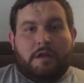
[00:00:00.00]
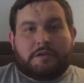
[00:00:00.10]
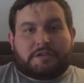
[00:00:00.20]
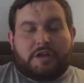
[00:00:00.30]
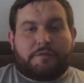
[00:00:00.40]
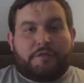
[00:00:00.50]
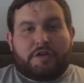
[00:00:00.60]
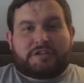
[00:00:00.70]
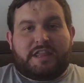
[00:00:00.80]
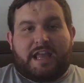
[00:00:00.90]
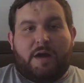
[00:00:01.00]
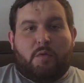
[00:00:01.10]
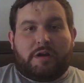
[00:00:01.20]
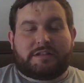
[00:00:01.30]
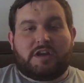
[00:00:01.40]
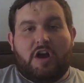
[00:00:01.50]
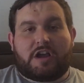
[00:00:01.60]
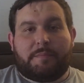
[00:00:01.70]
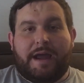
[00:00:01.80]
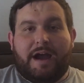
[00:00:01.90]
So the first thing I want to
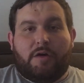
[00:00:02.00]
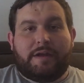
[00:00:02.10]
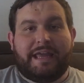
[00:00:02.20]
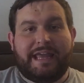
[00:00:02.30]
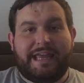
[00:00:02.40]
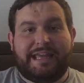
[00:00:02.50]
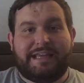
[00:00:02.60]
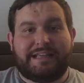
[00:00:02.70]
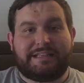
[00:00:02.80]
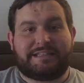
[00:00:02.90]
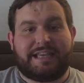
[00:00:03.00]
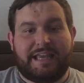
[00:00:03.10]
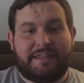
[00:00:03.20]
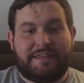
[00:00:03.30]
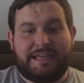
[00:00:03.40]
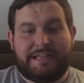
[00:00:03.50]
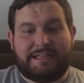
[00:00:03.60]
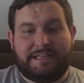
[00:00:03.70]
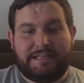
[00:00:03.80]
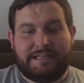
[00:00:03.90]
talk about is the
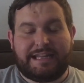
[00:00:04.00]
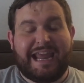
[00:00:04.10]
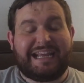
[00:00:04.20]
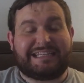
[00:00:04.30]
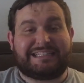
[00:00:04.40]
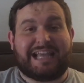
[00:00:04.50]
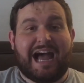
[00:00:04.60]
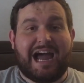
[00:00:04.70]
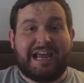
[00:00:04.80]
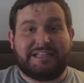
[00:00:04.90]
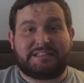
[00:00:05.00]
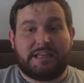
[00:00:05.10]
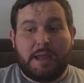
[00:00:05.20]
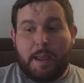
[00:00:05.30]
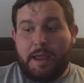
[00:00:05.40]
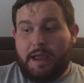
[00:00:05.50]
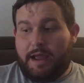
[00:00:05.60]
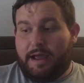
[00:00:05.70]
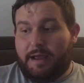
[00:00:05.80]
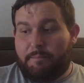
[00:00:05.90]
tank size.
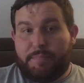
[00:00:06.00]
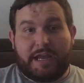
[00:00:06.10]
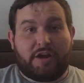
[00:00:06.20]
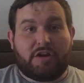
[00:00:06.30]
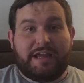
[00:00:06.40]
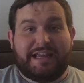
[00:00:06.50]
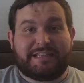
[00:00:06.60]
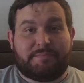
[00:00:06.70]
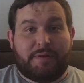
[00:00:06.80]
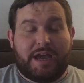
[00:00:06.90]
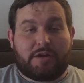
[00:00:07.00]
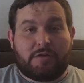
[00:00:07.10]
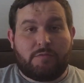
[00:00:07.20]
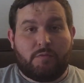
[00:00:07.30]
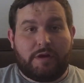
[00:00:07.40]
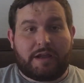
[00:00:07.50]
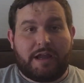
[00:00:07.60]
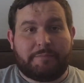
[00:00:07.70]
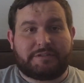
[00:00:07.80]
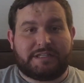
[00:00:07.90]
Bigger is better when it
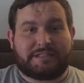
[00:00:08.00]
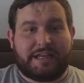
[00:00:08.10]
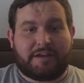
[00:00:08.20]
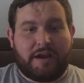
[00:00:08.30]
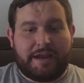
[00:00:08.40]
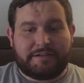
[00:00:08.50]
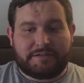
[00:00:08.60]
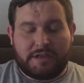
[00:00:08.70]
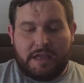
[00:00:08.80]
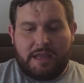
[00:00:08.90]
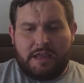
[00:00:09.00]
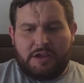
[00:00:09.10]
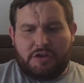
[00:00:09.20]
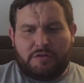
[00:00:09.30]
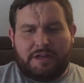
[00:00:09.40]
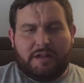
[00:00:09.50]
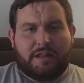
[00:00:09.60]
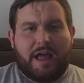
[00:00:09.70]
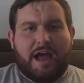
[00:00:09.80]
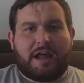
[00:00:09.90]
comes to stingrays. You need a
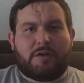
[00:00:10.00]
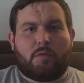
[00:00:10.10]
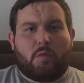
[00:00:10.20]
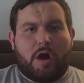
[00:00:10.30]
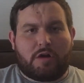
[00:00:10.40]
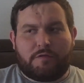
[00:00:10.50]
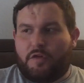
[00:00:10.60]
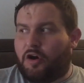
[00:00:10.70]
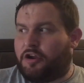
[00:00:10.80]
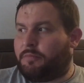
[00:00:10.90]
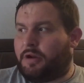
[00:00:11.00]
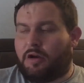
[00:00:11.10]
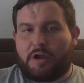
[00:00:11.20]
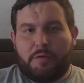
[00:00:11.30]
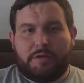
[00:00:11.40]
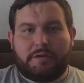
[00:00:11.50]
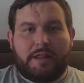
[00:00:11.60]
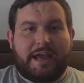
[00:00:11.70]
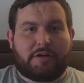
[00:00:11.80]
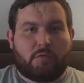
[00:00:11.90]
lot of water volume, and I'll go in
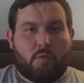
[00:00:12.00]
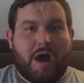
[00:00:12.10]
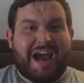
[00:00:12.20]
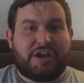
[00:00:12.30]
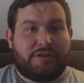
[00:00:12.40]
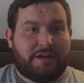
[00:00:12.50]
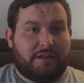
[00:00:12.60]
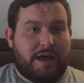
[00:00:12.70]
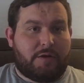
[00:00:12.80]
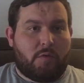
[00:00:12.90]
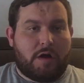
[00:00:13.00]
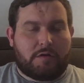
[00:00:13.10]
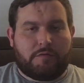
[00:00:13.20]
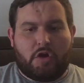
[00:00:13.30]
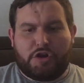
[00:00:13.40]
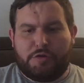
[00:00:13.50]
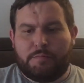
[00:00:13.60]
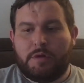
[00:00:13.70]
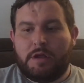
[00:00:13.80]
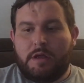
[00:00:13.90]
later why you need a lot of water
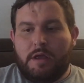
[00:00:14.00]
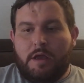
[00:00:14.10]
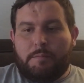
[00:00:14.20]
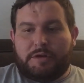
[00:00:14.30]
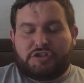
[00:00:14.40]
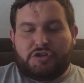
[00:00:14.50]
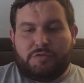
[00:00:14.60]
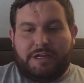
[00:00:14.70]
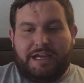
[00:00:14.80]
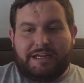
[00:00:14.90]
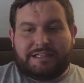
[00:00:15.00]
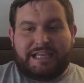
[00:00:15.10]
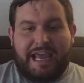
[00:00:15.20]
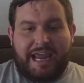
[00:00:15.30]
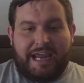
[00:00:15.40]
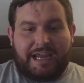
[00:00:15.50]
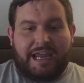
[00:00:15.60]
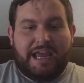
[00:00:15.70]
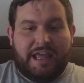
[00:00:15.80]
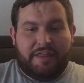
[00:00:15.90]
volume. But you need a tank
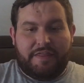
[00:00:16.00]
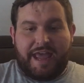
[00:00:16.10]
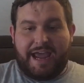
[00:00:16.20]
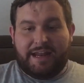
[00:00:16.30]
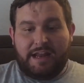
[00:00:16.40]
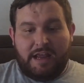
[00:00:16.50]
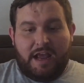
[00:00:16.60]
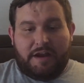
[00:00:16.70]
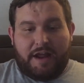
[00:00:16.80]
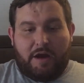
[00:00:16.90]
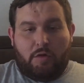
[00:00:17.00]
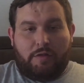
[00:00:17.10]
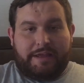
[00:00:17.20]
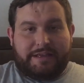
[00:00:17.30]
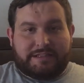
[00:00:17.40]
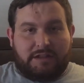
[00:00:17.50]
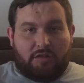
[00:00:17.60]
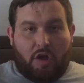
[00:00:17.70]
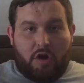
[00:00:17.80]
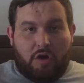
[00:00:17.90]
that not only is
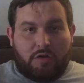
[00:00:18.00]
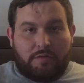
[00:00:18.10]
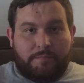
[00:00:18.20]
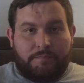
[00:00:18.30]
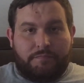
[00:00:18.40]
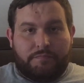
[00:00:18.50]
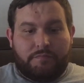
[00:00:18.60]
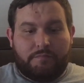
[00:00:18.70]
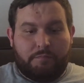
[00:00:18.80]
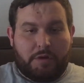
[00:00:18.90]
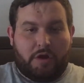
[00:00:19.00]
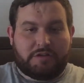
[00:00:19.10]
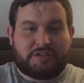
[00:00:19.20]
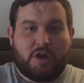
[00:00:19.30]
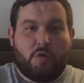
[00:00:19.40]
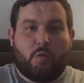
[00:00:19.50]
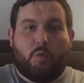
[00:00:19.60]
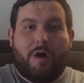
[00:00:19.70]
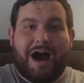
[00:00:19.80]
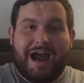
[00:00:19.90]
long, but also
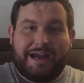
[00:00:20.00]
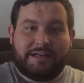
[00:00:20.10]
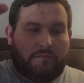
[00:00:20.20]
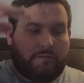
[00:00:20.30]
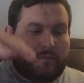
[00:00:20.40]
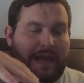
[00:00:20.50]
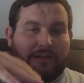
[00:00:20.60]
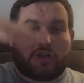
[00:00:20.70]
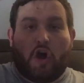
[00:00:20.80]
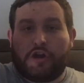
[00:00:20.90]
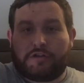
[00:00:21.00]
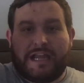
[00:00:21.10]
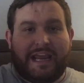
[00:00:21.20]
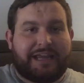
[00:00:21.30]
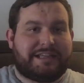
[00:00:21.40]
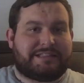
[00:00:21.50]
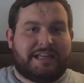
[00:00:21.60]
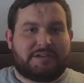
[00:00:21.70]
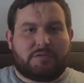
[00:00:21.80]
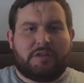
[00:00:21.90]
wide. How tall your tank is
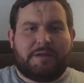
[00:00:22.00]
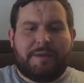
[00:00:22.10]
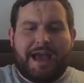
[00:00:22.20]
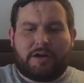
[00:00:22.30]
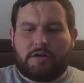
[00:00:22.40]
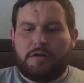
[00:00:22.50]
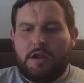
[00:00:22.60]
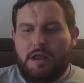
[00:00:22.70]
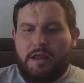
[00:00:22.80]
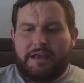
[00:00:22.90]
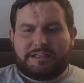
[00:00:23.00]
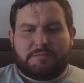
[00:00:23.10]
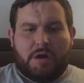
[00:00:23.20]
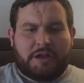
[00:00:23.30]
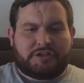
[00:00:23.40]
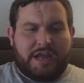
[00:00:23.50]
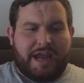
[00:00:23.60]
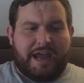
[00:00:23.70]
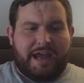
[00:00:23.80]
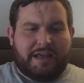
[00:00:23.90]
doesn't really matter as much
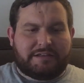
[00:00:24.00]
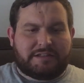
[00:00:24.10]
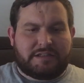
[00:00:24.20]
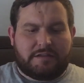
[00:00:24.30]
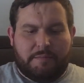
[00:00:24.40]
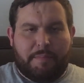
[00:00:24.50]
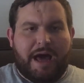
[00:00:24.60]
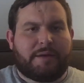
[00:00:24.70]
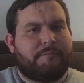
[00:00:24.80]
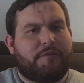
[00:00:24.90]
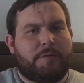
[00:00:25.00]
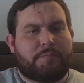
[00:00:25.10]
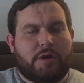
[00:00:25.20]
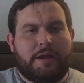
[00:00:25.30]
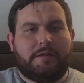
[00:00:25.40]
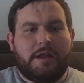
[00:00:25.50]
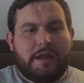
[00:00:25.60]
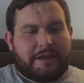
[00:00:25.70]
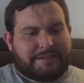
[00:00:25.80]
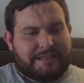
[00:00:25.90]
as the bottom footprint,
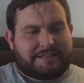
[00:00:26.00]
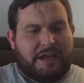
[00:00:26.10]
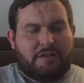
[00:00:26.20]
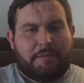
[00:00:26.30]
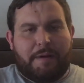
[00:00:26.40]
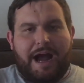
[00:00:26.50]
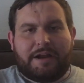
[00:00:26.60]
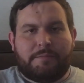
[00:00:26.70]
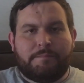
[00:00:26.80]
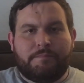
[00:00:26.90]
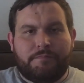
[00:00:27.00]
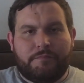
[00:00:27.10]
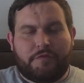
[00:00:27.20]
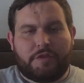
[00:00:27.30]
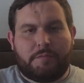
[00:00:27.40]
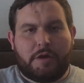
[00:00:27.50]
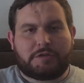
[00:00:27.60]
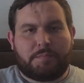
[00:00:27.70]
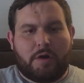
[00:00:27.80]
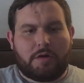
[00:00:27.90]
because I stay on the bottom for the
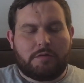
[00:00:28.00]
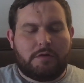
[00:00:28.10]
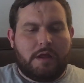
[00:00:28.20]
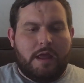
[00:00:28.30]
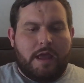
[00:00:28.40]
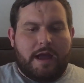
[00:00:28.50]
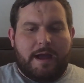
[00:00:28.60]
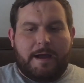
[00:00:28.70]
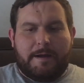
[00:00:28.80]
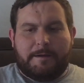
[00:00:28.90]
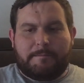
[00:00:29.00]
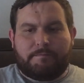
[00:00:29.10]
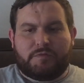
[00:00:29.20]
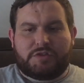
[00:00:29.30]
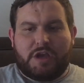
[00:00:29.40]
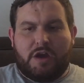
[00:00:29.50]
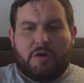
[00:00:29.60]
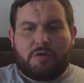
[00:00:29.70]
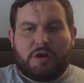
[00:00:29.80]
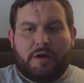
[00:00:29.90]
most part.
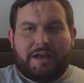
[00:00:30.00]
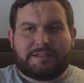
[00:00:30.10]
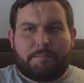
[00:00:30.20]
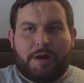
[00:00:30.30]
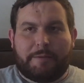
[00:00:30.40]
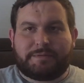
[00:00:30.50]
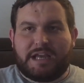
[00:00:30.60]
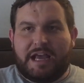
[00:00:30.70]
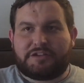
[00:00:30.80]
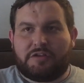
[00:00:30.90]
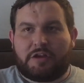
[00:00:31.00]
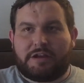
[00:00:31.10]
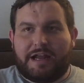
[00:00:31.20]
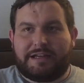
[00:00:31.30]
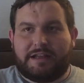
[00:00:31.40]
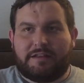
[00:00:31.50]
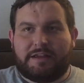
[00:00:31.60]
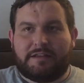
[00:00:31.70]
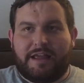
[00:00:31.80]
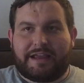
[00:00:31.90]
So, you know, as a pup size, you're looking
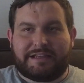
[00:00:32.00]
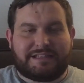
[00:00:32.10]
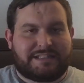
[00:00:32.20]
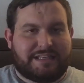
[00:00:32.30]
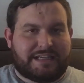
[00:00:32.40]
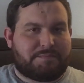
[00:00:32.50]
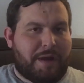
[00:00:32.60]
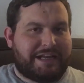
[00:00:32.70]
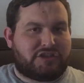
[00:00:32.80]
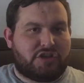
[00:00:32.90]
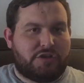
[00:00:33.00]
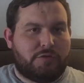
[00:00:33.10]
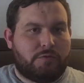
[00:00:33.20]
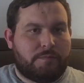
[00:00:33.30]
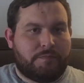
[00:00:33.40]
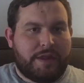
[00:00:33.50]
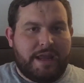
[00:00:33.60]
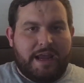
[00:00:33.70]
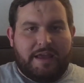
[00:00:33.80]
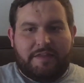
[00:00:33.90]
ideally at like a 6x2.
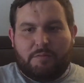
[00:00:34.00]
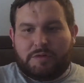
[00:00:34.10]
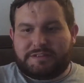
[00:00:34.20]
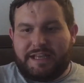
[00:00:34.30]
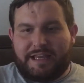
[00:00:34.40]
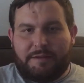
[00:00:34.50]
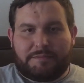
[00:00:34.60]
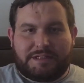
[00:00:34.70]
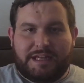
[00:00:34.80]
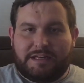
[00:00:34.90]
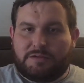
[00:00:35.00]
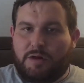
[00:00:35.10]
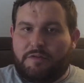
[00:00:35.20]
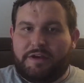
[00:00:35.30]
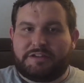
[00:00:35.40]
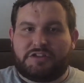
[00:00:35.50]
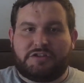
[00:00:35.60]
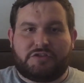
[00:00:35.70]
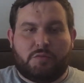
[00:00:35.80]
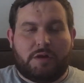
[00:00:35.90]
And then once they get up to 10 to 12
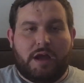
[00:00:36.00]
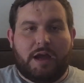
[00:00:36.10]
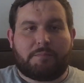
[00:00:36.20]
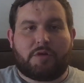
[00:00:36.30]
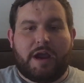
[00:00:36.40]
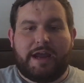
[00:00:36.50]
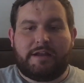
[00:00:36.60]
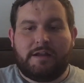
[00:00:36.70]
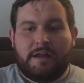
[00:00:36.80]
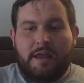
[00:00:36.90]
inches, you want to upgrade.